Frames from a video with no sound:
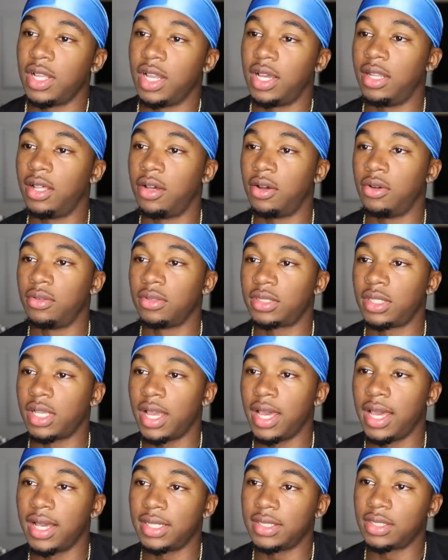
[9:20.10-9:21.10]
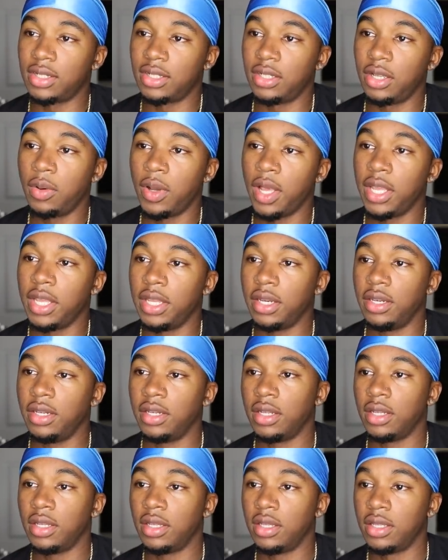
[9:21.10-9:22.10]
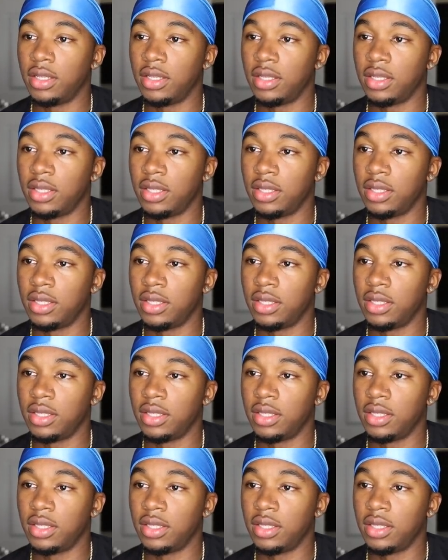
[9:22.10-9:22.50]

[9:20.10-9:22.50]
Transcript: Hello, the heck is on your head? Yo.